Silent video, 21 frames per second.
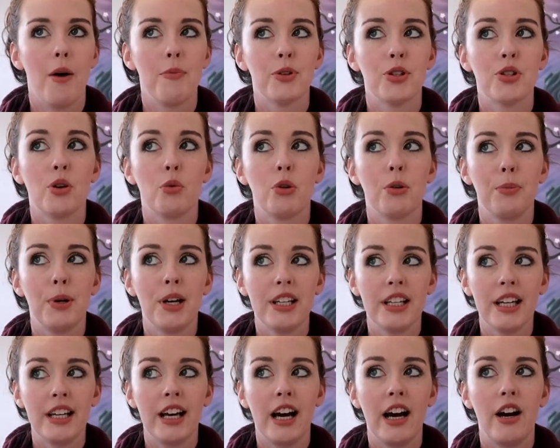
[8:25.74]
So we're
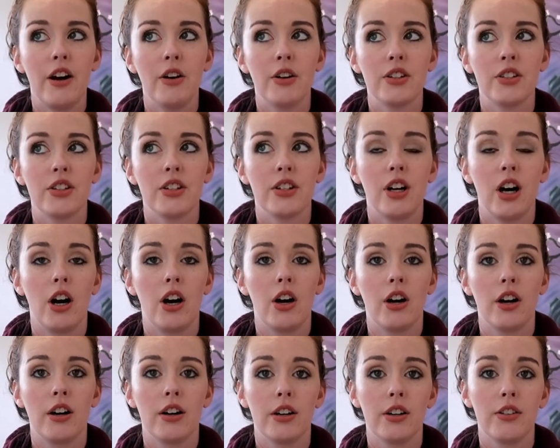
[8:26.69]
picking out
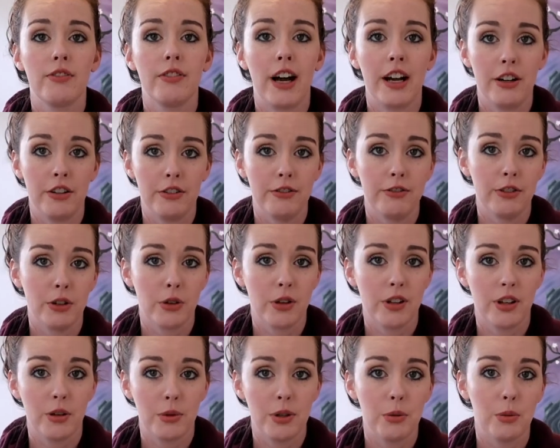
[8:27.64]
our vinyl floor
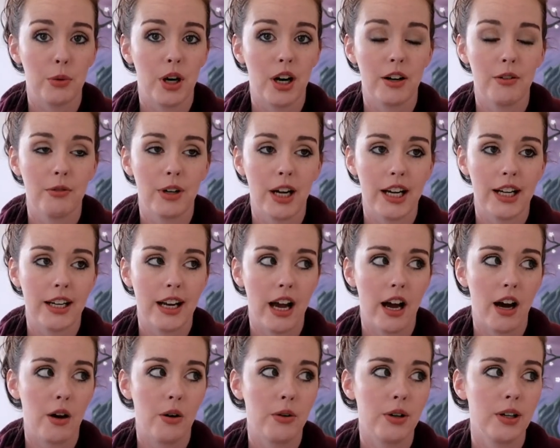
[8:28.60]
that we want right
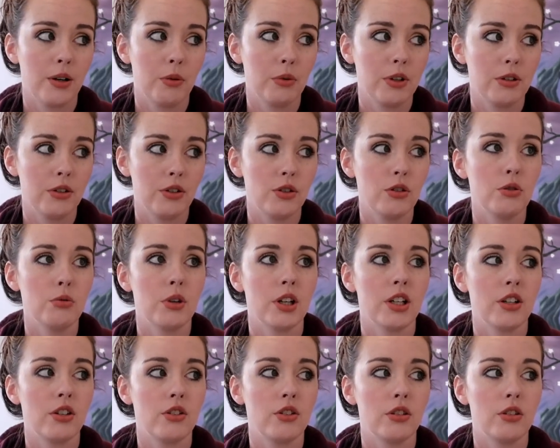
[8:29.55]
now. We do
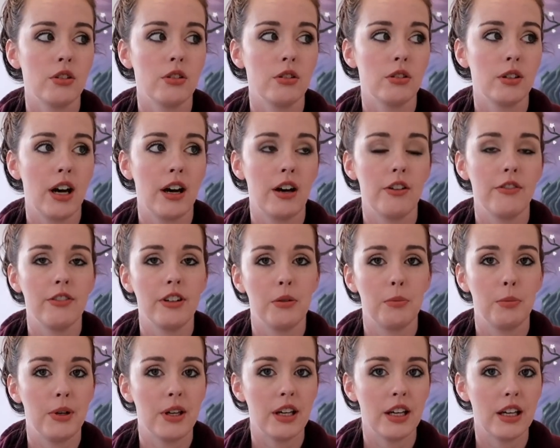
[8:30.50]
want to do
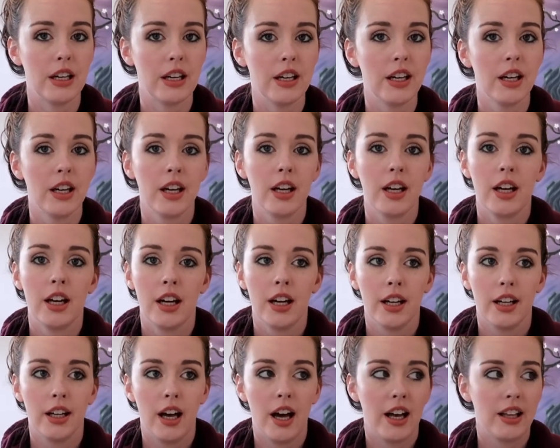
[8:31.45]
LVP
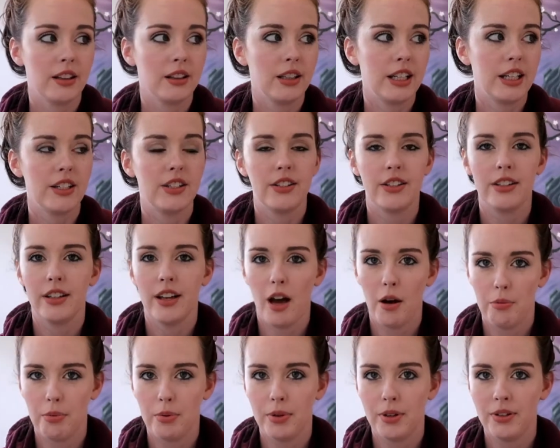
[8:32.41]
at least
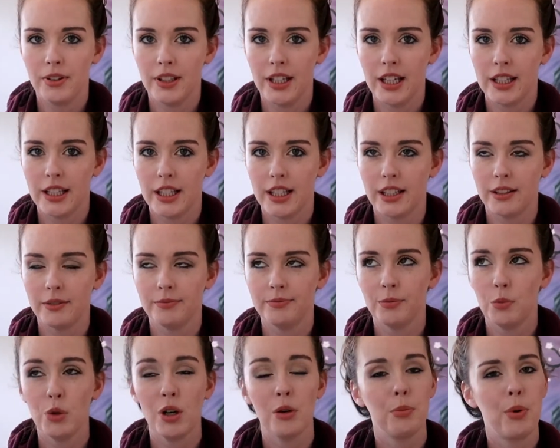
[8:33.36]
up in the,
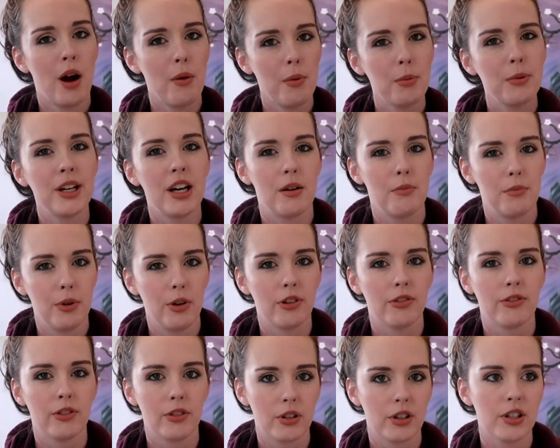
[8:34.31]
well, probably on
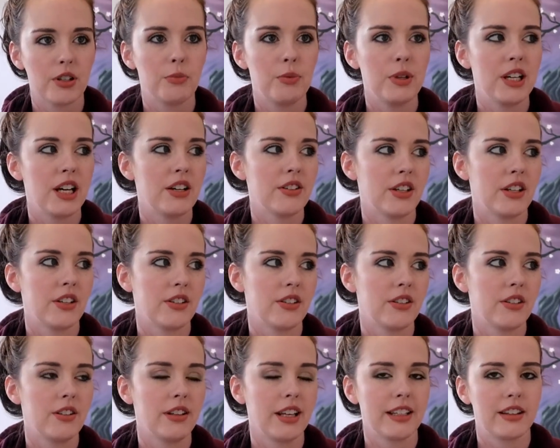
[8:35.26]
both floors, because
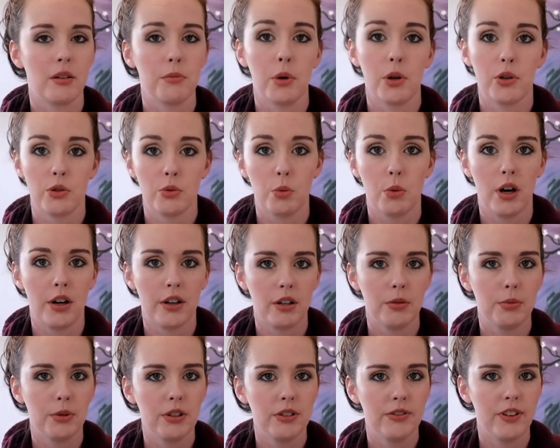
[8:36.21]
it's like the most
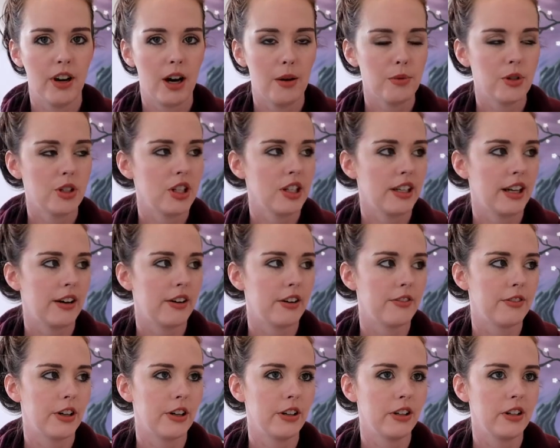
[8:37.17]
waterproof option out
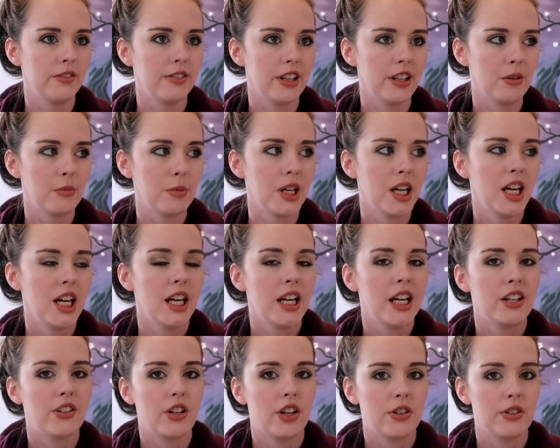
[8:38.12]
of all of them.
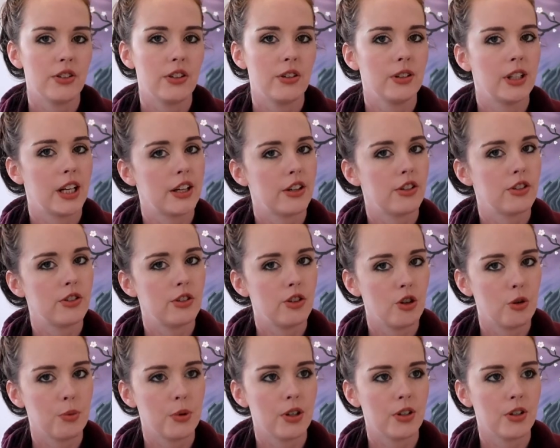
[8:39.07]
It's also like
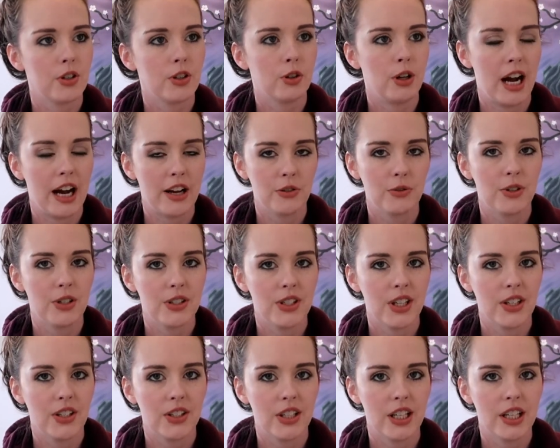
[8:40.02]
super scratch
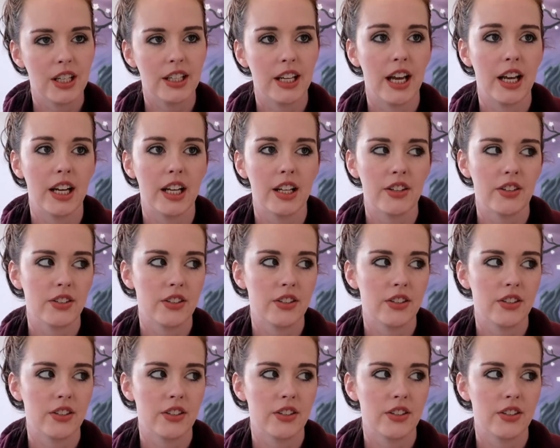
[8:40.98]
resistant, and